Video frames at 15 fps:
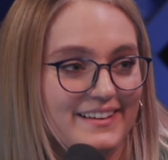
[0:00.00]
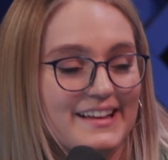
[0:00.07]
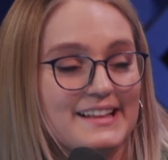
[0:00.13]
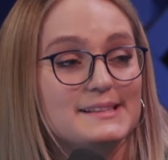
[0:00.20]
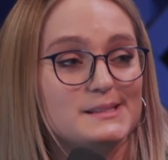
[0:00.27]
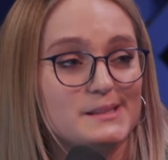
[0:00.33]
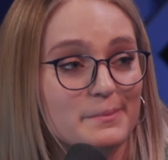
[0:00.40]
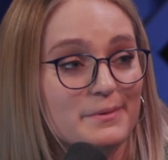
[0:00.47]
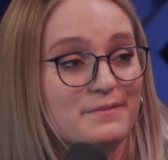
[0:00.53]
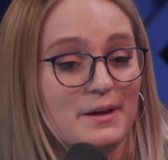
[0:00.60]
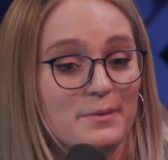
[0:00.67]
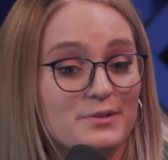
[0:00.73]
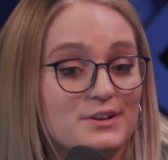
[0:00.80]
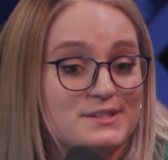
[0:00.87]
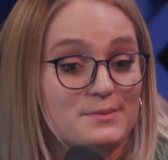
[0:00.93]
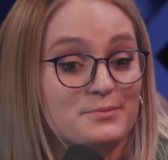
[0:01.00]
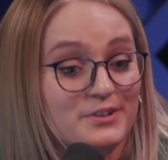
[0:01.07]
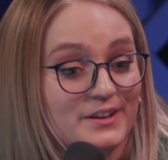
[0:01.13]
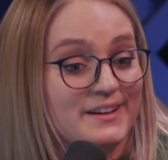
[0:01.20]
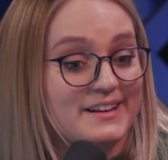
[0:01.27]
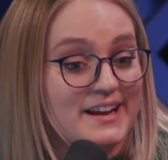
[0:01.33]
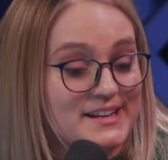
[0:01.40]
And some of them were some
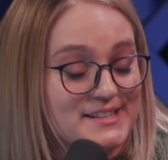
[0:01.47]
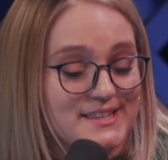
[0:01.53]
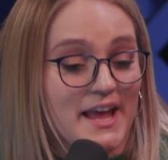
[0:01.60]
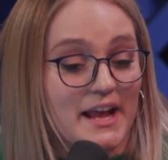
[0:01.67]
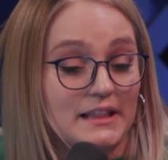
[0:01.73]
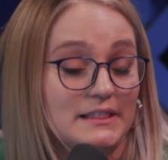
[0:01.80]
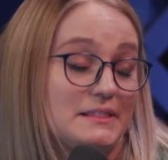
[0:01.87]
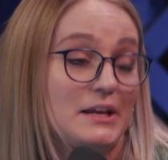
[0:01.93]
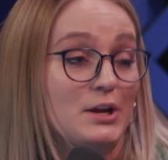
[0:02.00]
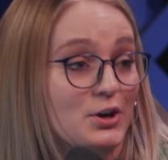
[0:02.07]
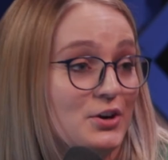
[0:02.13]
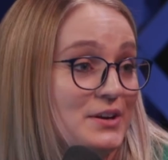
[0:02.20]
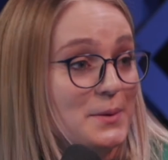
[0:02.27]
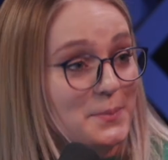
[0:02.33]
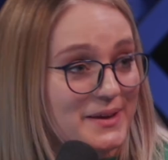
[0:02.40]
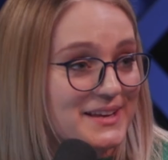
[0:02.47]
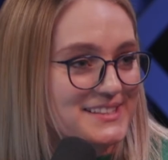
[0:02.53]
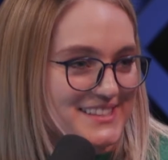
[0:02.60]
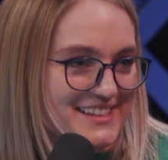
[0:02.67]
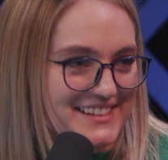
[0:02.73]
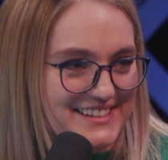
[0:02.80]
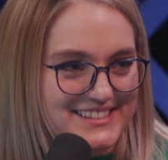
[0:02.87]
really nice, like, lingerie
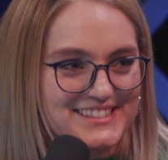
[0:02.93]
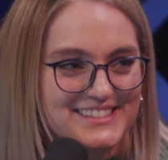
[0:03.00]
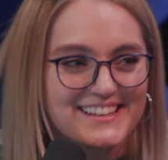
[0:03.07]
pieces.